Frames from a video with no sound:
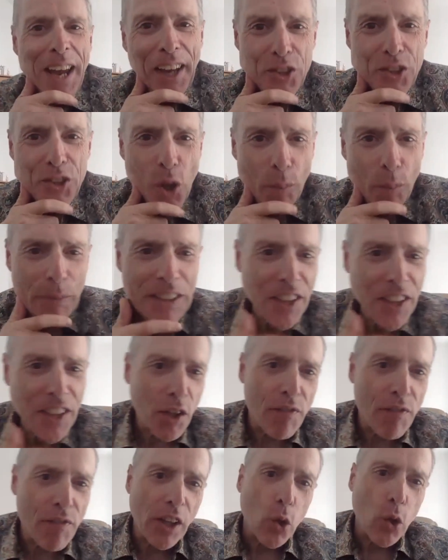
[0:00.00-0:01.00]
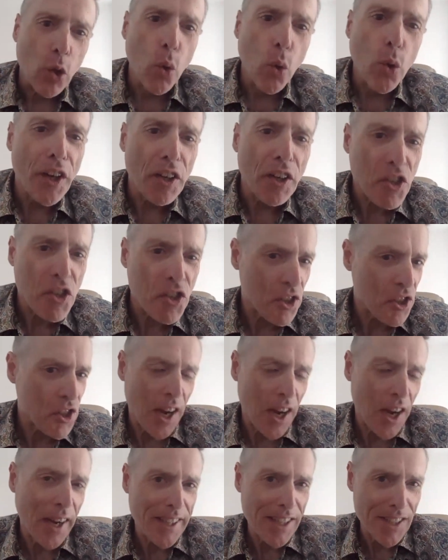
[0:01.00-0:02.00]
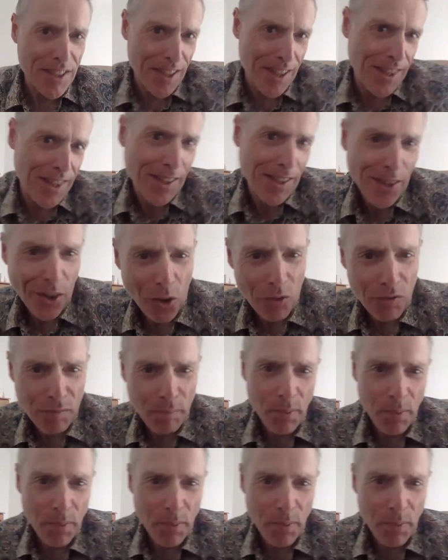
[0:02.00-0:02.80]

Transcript: and to a meeting of the Lunar Society of